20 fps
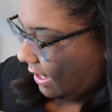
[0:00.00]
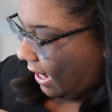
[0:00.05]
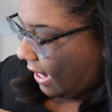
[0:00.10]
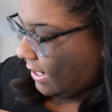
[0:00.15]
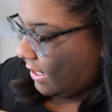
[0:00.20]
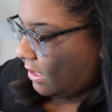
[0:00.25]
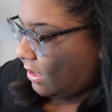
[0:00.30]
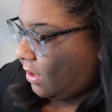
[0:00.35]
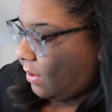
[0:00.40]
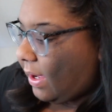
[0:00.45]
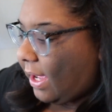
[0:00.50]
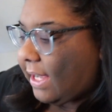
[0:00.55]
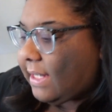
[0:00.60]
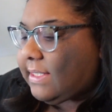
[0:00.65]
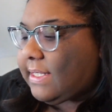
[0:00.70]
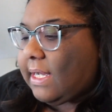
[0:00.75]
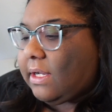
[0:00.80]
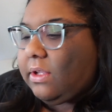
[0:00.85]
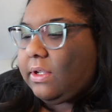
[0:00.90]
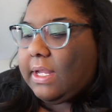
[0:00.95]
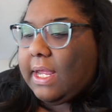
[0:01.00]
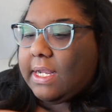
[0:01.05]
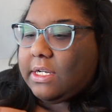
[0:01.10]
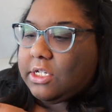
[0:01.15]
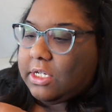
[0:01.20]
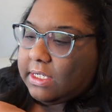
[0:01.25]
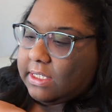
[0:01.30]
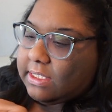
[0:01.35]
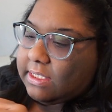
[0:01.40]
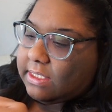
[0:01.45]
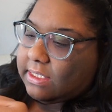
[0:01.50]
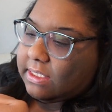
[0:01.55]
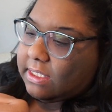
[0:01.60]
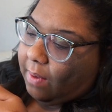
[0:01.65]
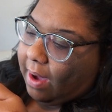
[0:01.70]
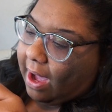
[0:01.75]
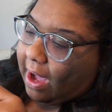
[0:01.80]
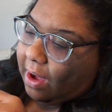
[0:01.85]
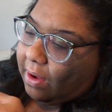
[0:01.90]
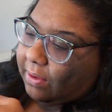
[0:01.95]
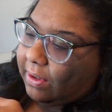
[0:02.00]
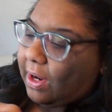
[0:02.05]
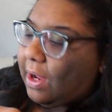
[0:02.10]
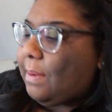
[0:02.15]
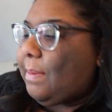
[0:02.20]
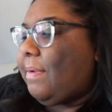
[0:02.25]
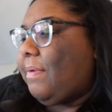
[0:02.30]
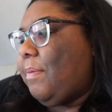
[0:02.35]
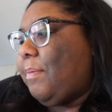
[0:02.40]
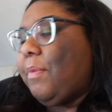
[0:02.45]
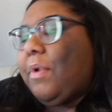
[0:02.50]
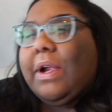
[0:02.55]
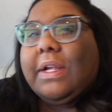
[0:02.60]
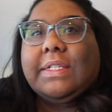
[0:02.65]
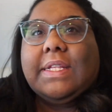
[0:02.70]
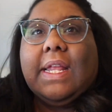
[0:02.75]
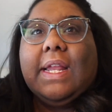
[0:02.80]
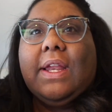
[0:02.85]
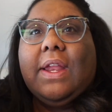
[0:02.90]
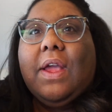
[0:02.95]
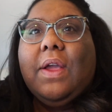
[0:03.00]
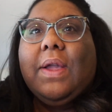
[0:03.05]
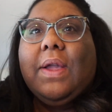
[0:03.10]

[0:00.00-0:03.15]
I didn't know it had deckled edges. Wow, now I'm even more excited.